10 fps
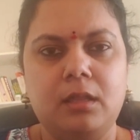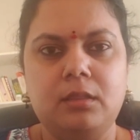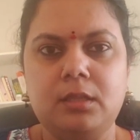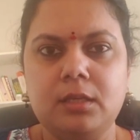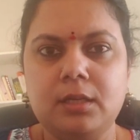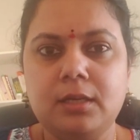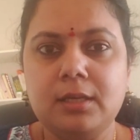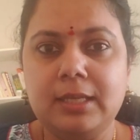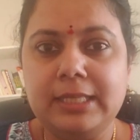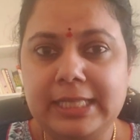
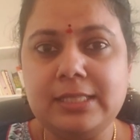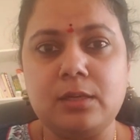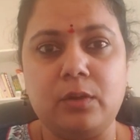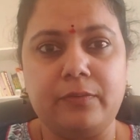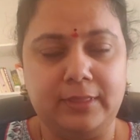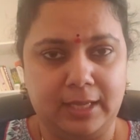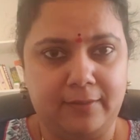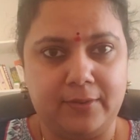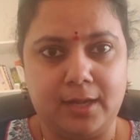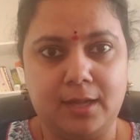The leader of
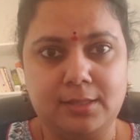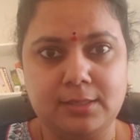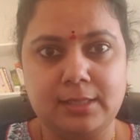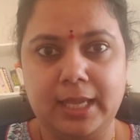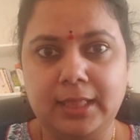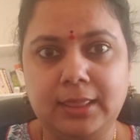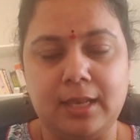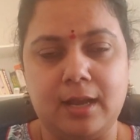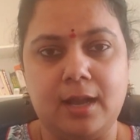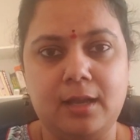Devas,
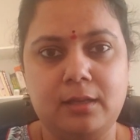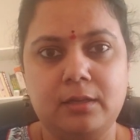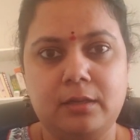Indra,